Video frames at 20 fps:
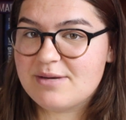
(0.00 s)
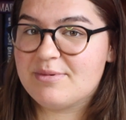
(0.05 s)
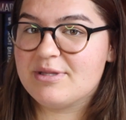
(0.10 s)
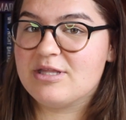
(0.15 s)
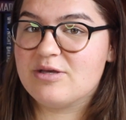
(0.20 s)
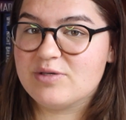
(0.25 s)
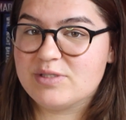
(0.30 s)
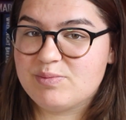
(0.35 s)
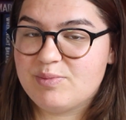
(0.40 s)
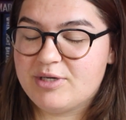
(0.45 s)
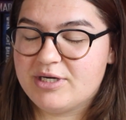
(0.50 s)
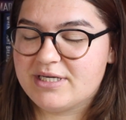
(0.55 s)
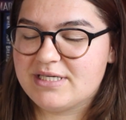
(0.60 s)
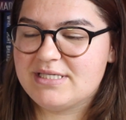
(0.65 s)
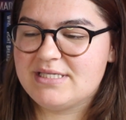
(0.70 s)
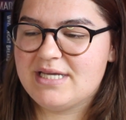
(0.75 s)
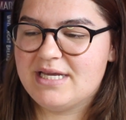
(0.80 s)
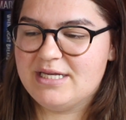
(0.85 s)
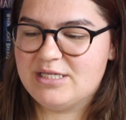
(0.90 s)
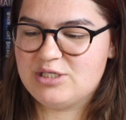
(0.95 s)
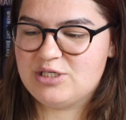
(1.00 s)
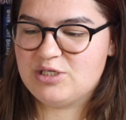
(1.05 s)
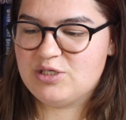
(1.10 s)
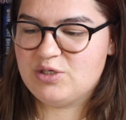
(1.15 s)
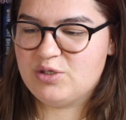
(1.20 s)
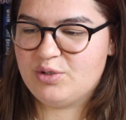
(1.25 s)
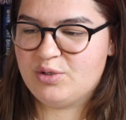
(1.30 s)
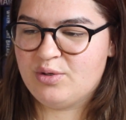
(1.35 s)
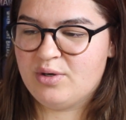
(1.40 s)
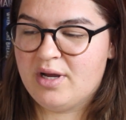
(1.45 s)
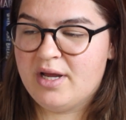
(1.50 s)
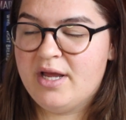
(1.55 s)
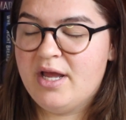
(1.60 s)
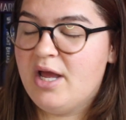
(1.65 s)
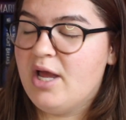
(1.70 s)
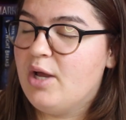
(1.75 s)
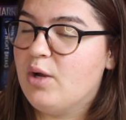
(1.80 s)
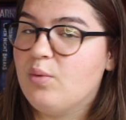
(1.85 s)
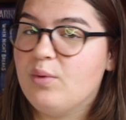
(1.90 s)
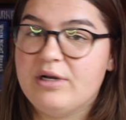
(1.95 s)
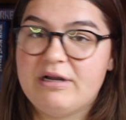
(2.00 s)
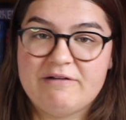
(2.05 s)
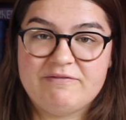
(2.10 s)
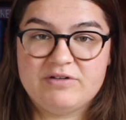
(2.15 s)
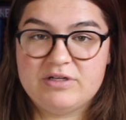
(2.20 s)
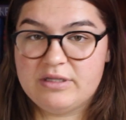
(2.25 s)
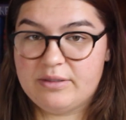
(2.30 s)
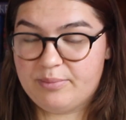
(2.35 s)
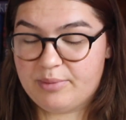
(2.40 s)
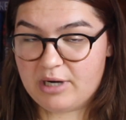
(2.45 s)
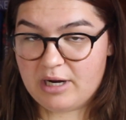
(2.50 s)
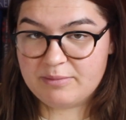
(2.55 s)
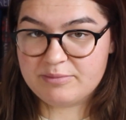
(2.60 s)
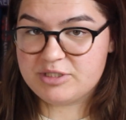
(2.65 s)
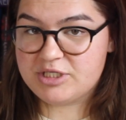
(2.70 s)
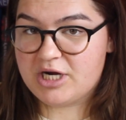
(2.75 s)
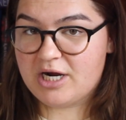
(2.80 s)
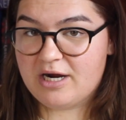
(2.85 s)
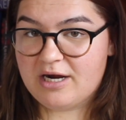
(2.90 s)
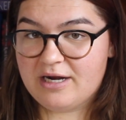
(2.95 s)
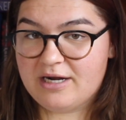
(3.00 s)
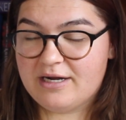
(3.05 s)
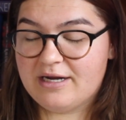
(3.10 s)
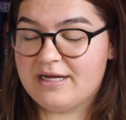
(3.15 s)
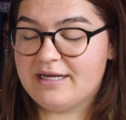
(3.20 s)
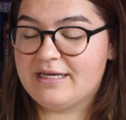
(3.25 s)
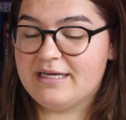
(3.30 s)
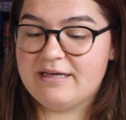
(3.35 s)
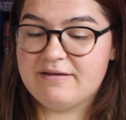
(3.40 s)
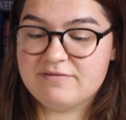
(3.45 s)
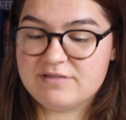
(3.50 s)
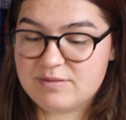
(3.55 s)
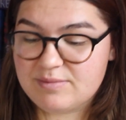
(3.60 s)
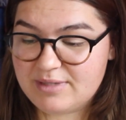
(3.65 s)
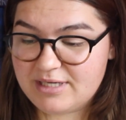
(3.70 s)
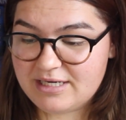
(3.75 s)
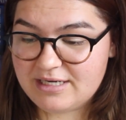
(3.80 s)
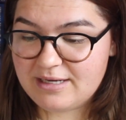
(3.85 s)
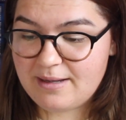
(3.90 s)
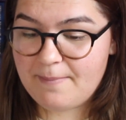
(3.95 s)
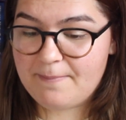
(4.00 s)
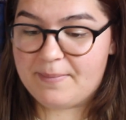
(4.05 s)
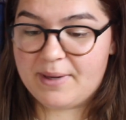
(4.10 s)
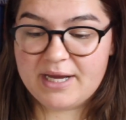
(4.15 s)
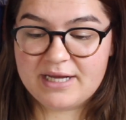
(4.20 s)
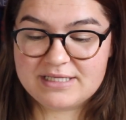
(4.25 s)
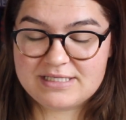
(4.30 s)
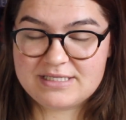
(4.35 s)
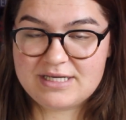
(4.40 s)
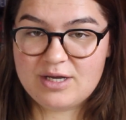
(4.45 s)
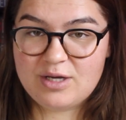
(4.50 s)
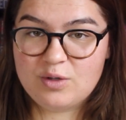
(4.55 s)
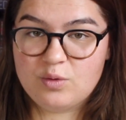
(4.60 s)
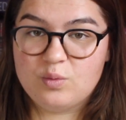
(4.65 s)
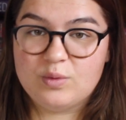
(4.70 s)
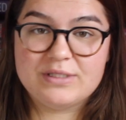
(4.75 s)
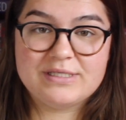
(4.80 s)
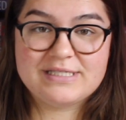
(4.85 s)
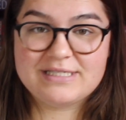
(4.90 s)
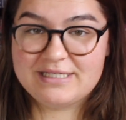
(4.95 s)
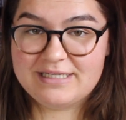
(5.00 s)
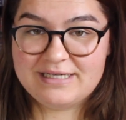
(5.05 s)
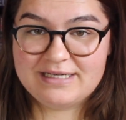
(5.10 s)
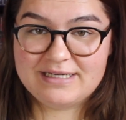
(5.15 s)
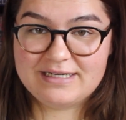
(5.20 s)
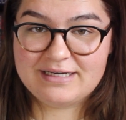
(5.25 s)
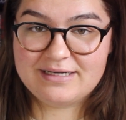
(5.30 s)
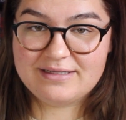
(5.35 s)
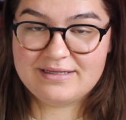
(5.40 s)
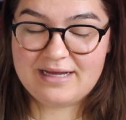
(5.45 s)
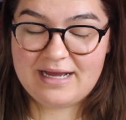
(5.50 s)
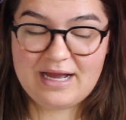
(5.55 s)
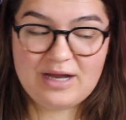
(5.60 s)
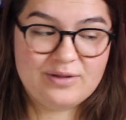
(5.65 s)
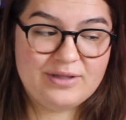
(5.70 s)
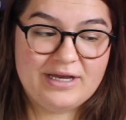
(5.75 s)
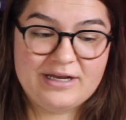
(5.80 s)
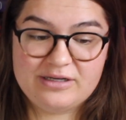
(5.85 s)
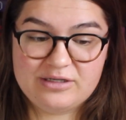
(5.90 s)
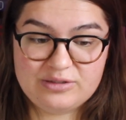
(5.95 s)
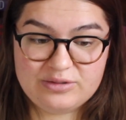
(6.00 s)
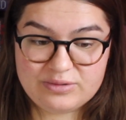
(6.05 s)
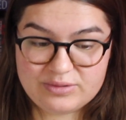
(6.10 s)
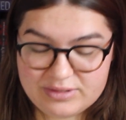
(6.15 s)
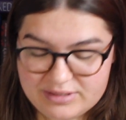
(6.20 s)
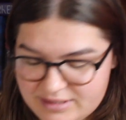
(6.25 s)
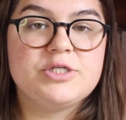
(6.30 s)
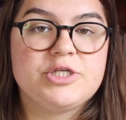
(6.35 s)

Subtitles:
some of those books into whatever the prompt jar gives me, but we'll see how that goes.